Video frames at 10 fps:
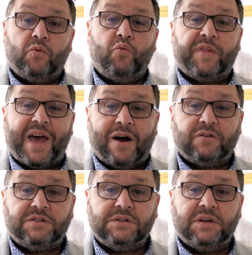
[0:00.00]

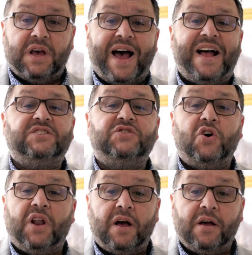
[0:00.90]
Without
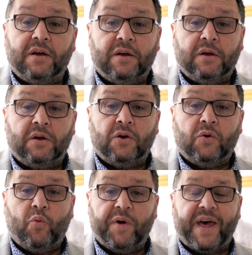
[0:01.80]
Hatzola,
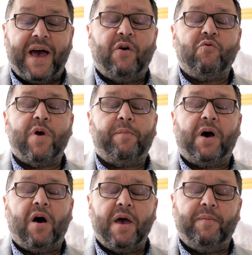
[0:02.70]
without Reb
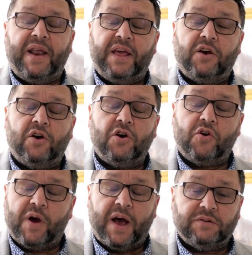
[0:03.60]
Chaim Eli
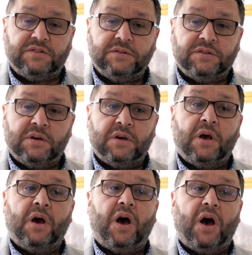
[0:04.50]
Kernkraut,
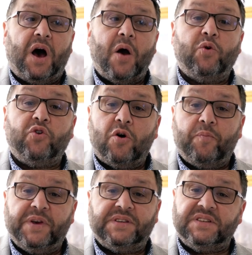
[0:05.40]
I would
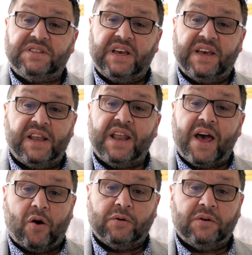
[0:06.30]
not be sitting here
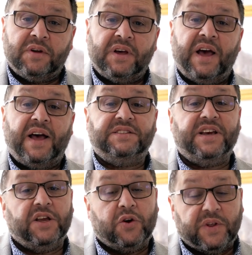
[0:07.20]
now and
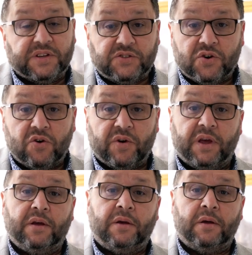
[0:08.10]
telling you this story.